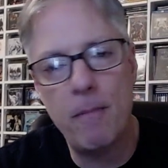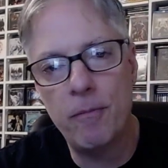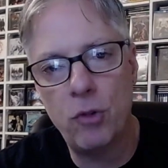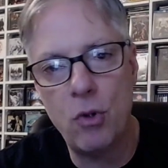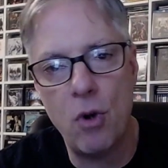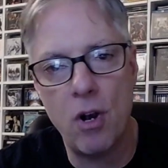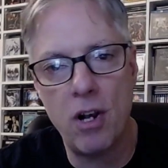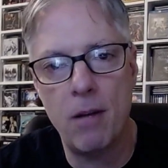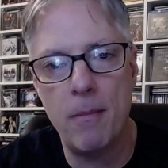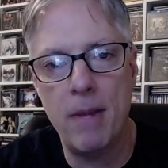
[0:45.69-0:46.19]

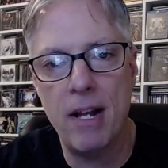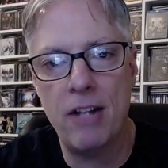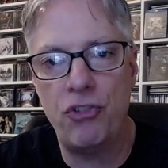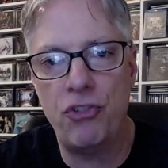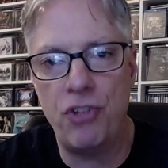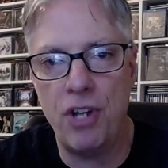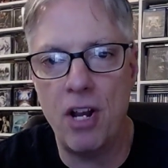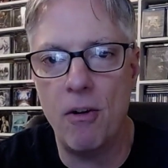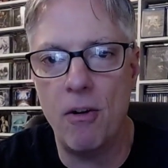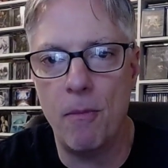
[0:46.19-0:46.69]
Talking about
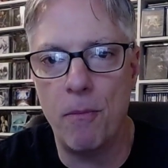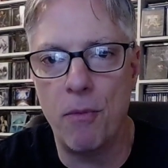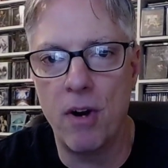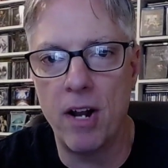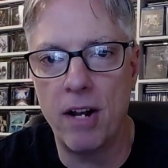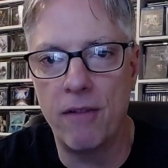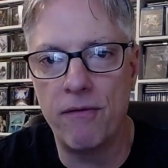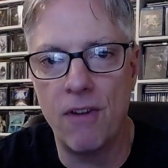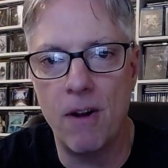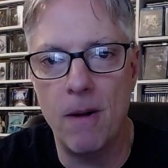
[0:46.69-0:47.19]

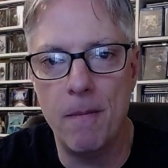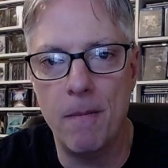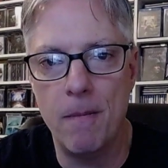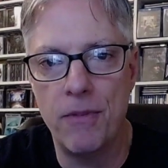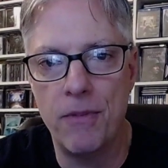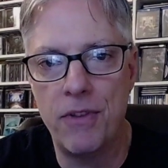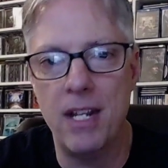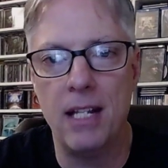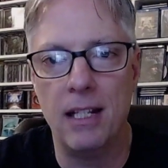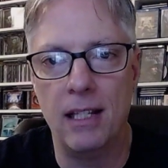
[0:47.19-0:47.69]
Jailbreak from
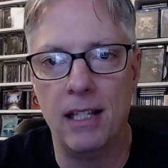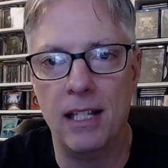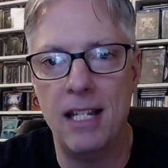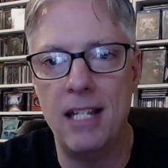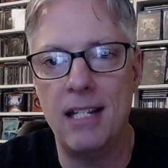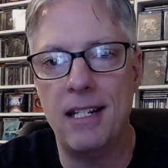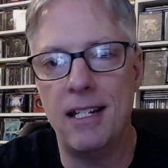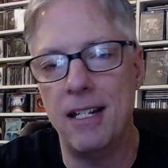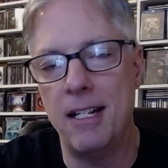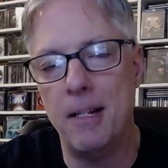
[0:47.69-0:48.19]
Thin
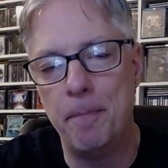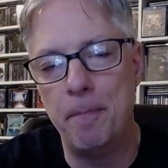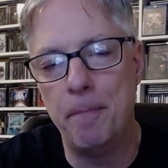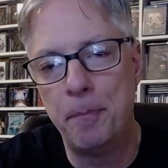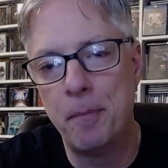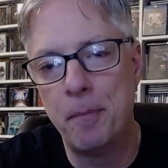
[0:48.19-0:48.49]
Lizzy.